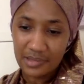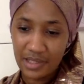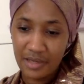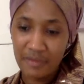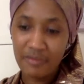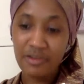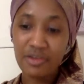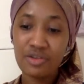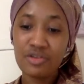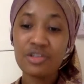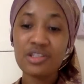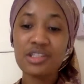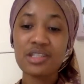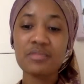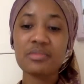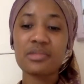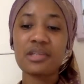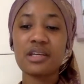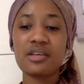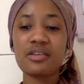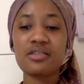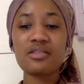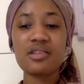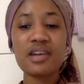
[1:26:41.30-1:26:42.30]
Even though
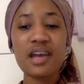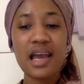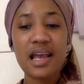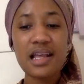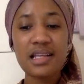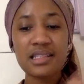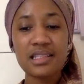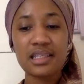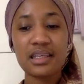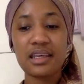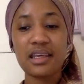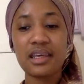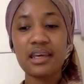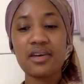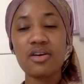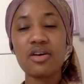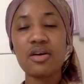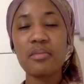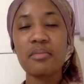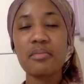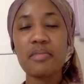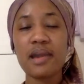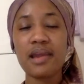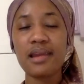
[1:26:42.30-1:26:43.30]
sometimes you guys can get
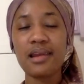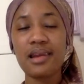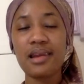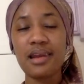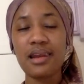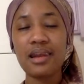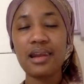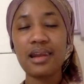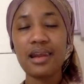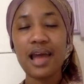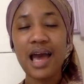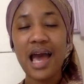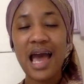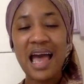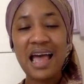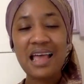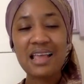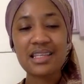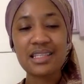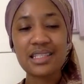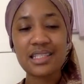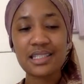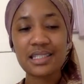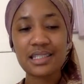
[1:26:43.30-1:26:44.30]
on my
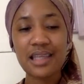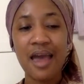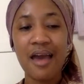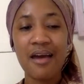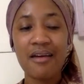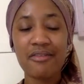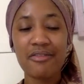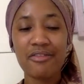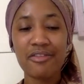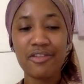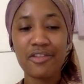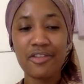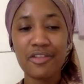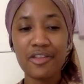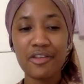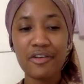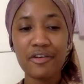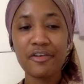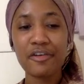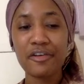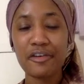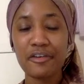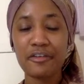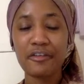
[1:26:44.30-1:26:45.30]
last
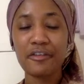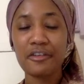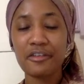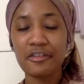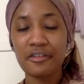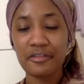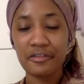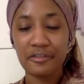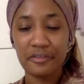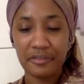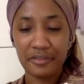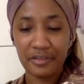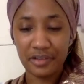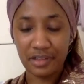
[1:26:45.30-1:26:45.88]
nerve,